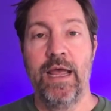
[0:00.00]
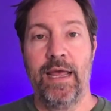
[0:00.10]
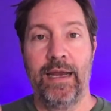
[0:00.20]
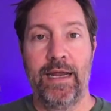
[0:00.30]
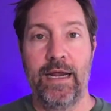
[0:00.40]

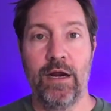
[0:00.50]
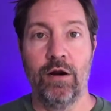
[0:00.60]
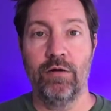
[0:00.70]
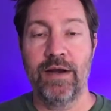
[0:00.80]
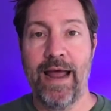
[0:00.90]
And
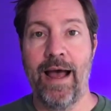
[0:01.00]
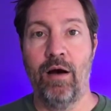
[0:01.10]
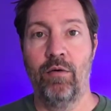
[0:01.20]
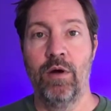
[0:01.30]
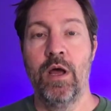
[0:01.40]
here
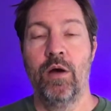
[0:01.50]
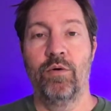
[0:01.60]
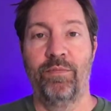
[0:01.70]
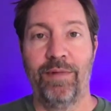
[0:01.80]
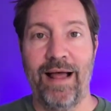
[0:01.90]
now,
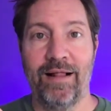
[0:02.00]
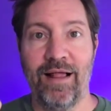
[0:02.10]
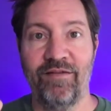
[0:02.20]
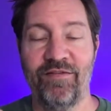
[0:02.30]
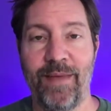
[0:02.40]
with Black
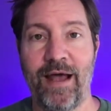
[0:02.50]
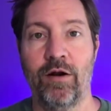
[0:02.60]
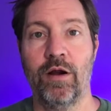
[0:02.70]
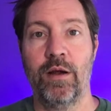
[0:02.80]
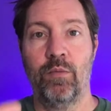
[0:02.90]
Lives
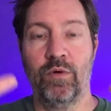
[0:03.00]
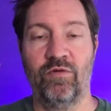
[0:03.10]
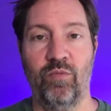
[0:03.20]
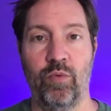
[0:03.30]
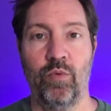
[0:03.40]
Matter and
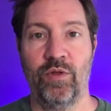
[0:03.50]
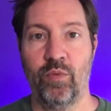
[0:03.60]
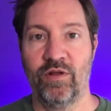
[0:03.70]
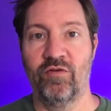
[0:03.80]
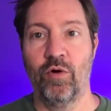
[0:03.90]
with
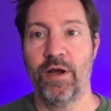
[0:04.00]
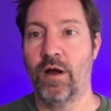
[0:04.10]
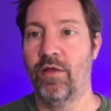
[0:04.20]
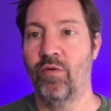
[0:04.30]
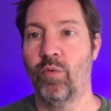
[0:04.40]
what's going
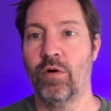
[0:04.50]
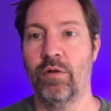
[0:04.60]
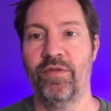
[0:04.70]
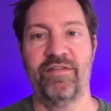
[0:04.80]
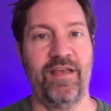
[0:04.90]
on in the
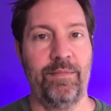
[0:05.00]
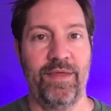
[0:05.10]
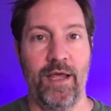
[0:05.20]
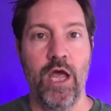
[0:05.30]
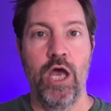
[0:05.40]
world, the same thing.